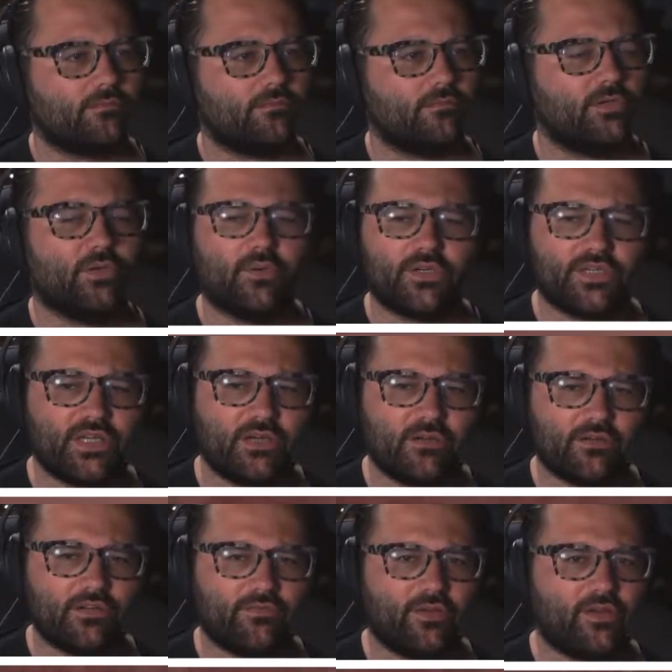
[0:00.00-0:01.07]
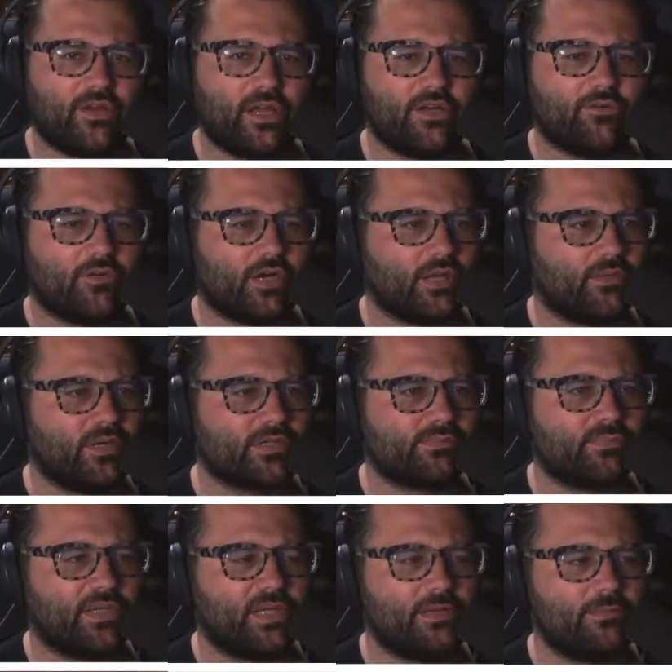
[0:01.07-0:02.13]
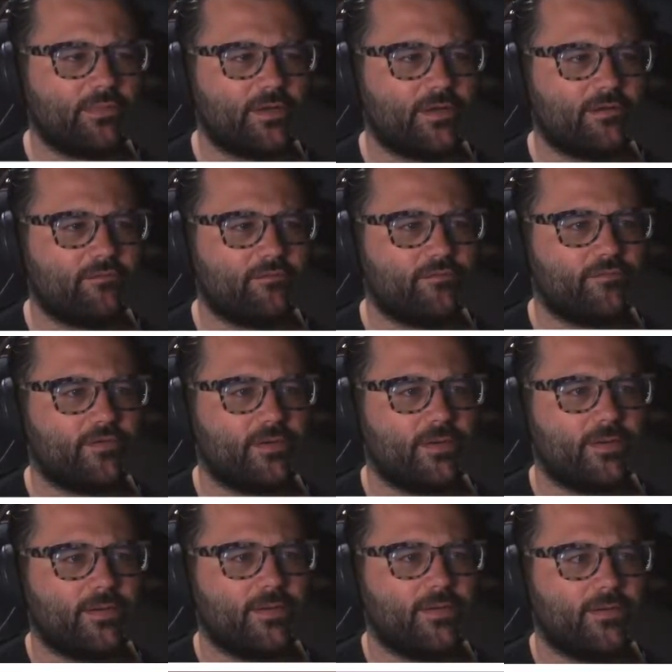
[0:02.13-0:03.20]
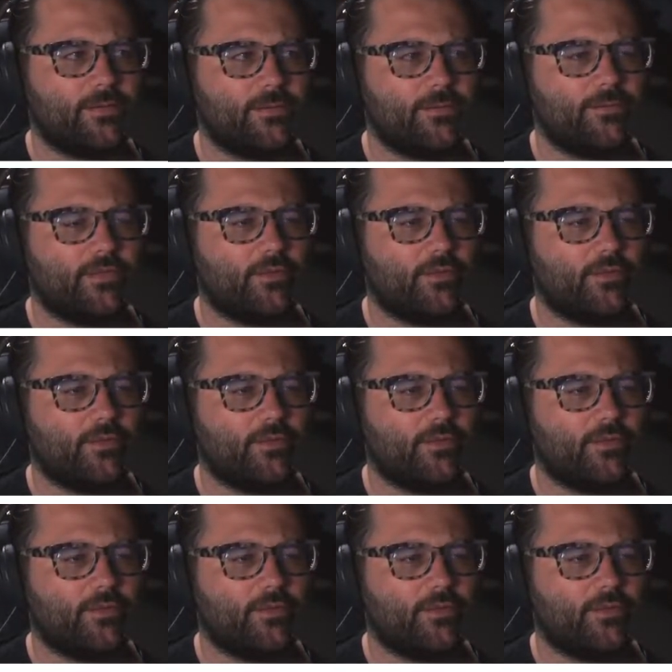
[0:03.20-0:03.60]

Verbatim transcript: You weren't here at the very end, Horky, when I was playing a bit of the